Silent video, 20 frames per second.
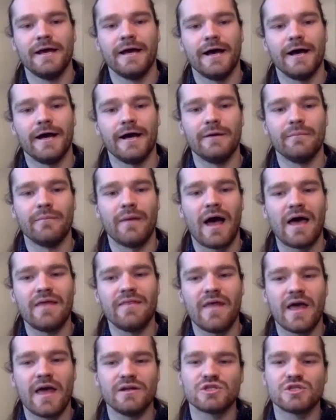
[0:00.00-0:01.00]
Um, and
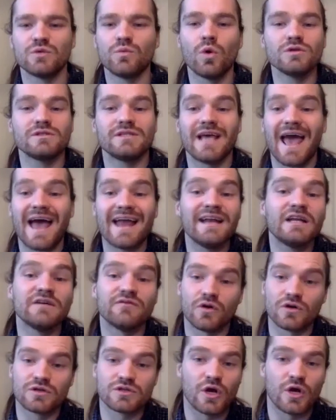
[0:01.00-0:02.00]
then towards the end of
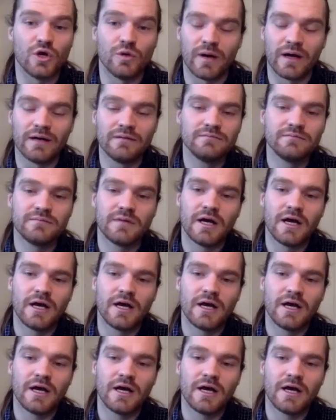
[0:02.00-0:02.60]
October